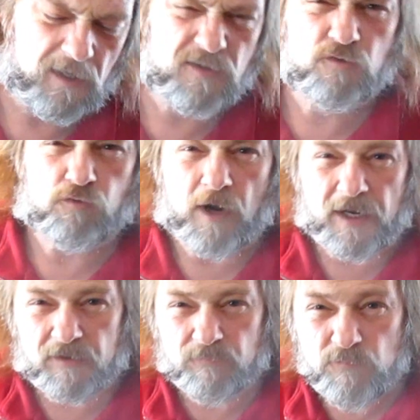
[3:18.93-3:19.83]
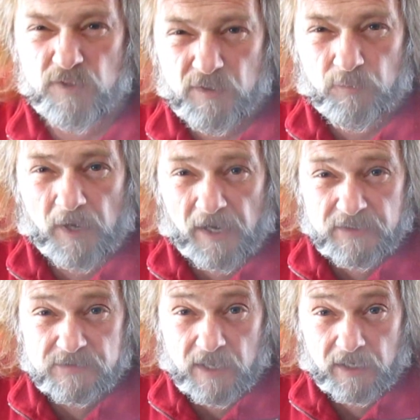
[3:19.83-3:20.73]
I try to
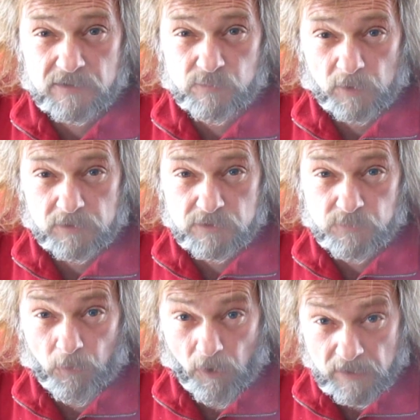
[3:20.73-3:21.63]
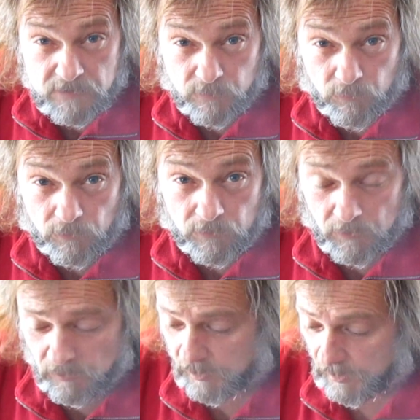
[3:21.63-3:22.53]
minimize that as much as possible
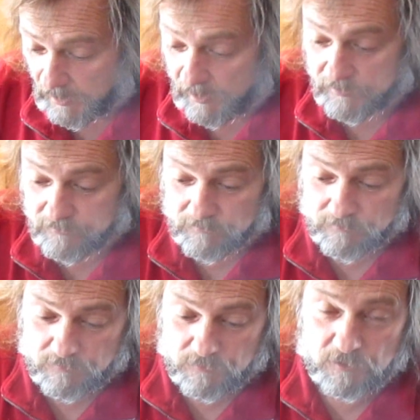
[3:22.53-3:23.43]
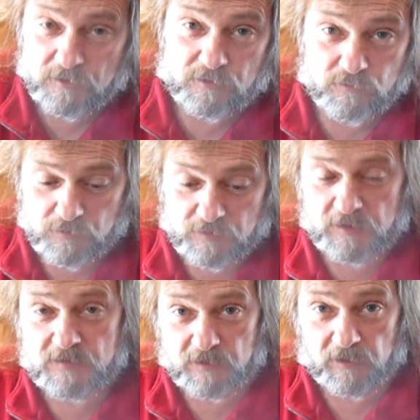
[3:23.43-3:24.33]
and just use
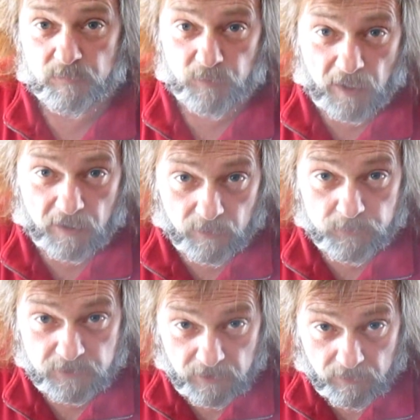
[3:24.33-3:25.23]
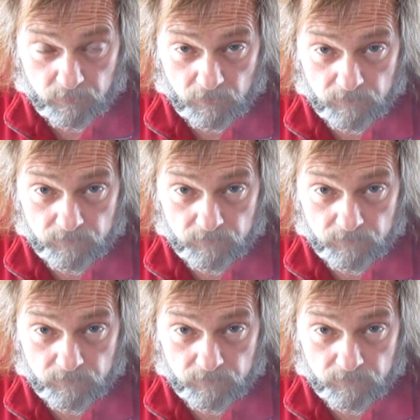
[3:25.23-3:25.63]
this and a backup camera.